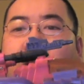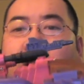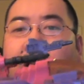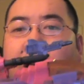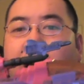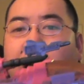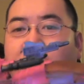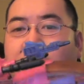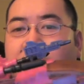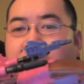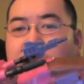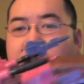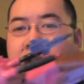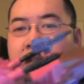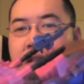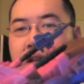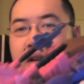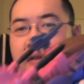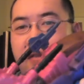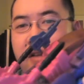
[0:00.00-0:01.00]
the guns,
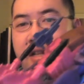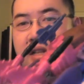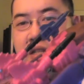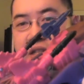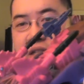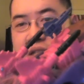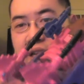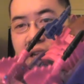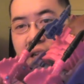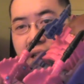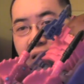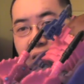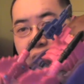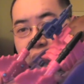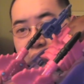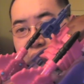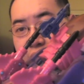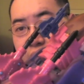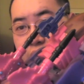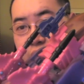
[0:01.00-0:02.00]
I don't know if you can see
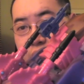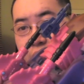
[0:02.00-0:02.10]
that,